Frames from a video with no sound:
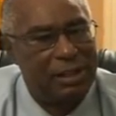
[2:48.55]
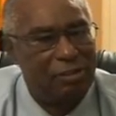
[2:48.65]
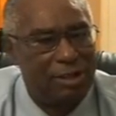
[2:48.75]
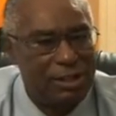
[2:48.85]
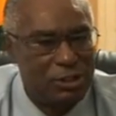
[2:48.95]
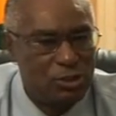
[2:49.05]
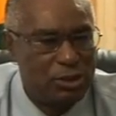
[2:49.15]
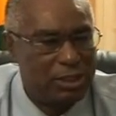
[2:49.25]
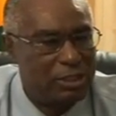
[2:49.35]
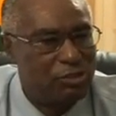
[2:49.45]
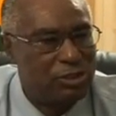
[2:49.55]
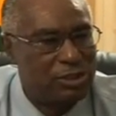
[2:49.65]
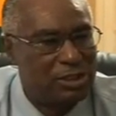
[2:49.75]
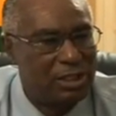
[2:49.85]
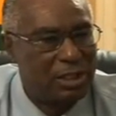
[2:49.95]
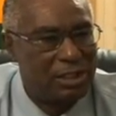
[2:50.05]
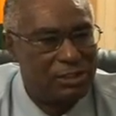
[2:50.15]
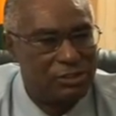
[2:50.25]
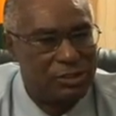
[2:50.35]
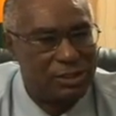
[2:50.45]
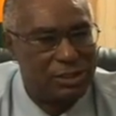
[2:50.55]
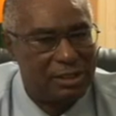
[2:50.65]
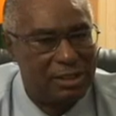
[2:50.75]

They really showed an interest in their country,